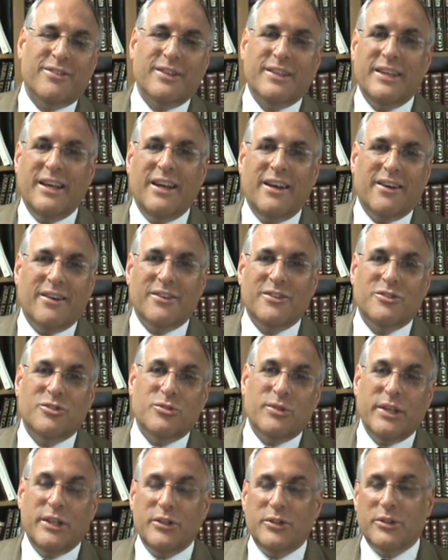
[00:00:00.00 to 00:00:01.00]
for ger,
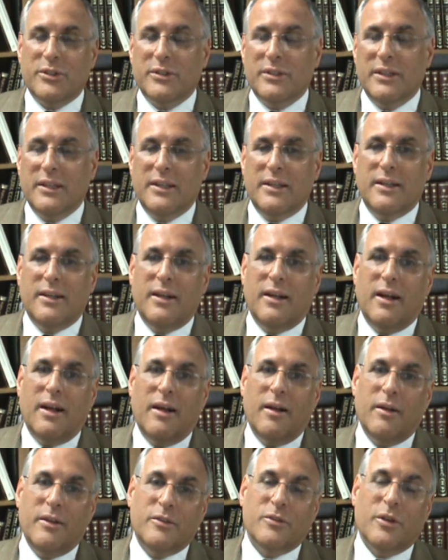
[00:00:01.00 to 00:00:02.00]
stranger,
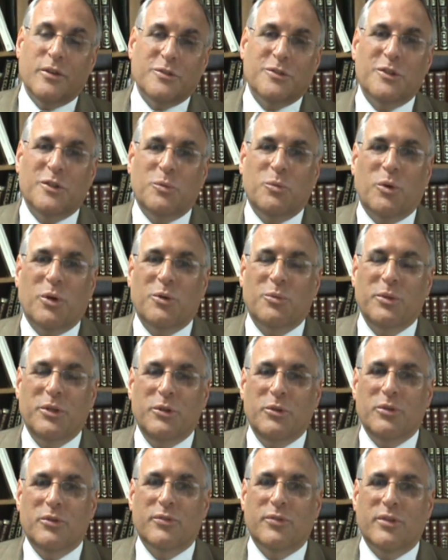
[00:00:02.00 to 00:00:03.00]
is also the word we
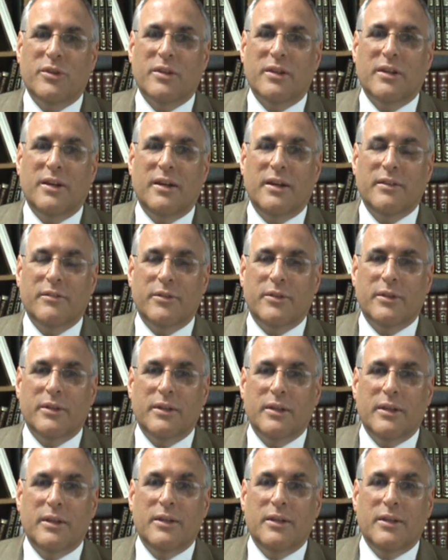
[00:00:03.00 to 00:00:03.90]
use for convert.